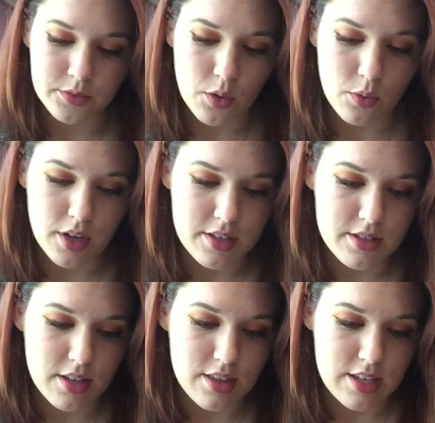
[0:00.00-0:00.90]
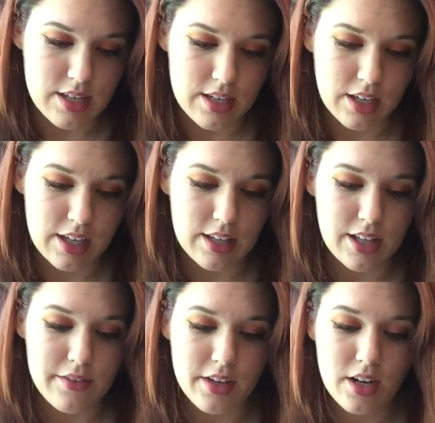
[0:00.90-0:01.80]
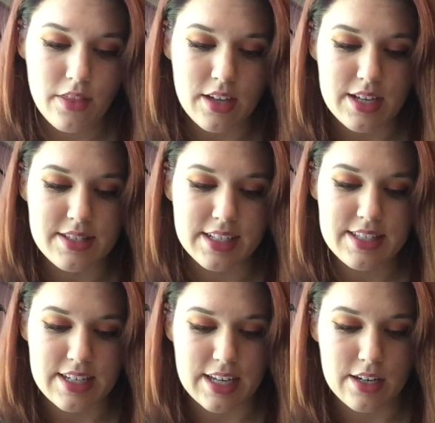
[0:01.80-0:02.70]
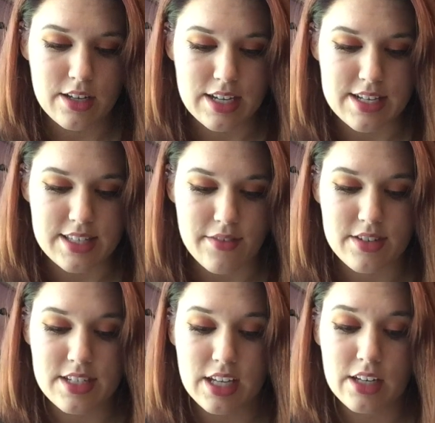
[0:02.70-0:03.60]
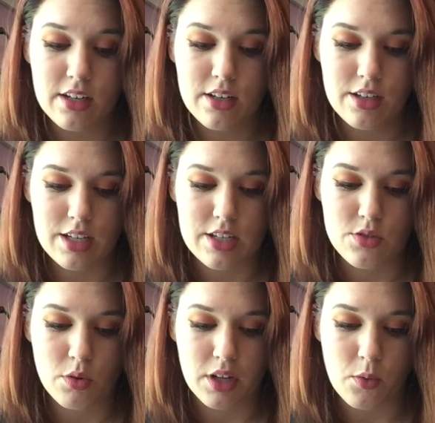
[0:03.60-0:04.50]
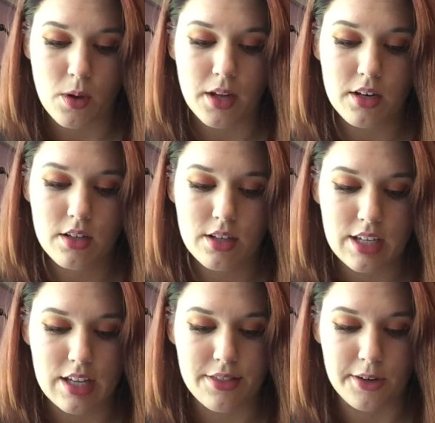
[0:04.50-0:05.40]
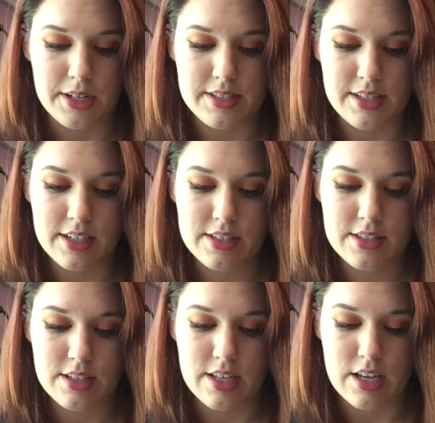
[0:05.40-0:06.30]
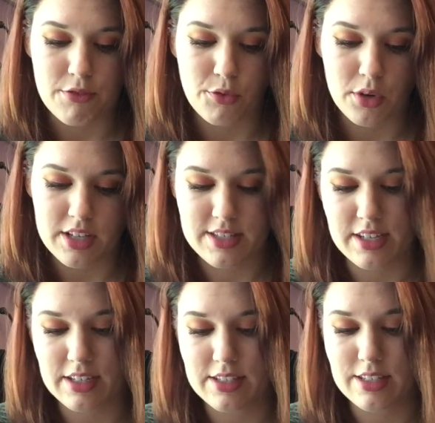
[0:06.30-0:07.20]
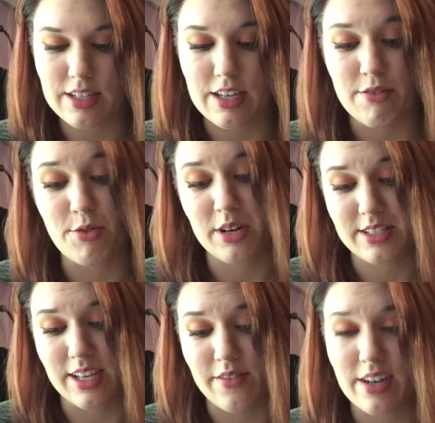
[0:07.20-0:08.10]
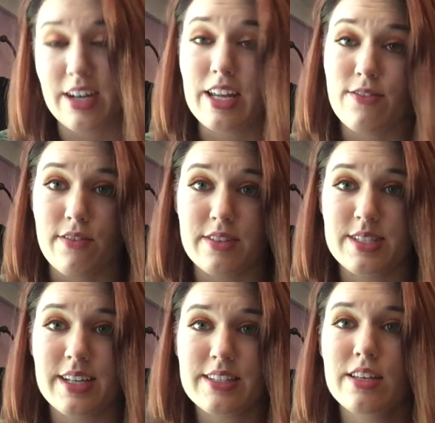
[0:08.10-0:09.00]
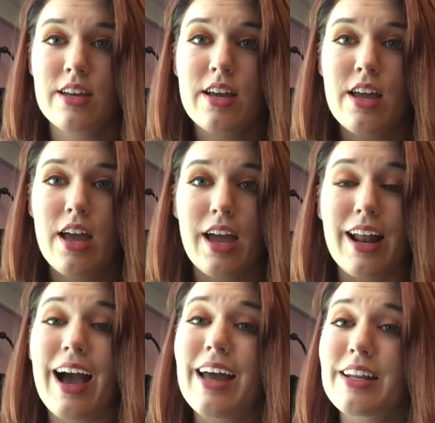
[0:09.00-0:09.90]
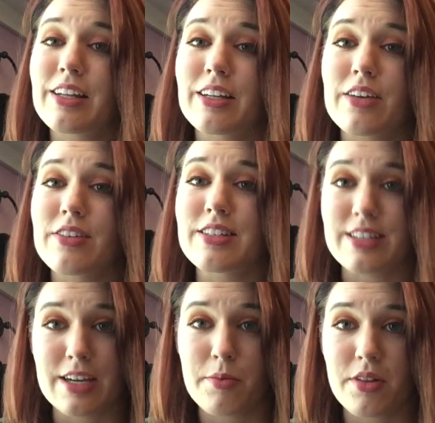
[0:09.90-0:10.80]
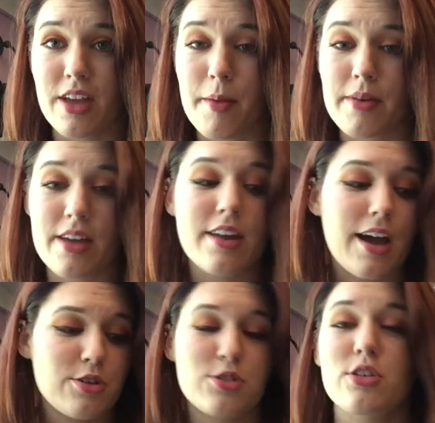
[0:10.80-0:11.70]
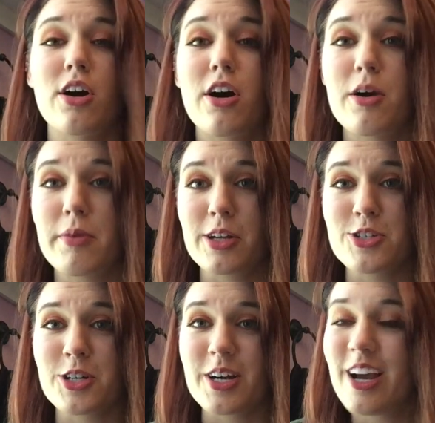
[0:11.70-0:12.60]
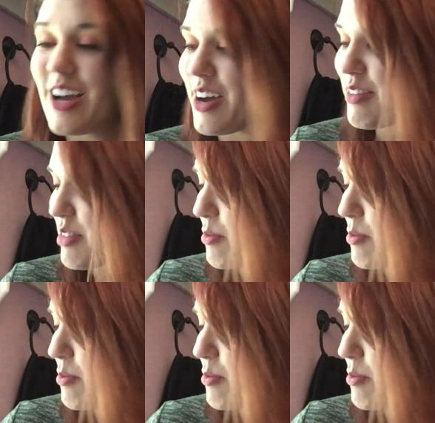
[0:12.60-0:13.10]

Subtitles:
was the E11, the E16, E17, E21, E36, E46, E47, and E56. And I didn't give a damn what that meant. I just saw a picture of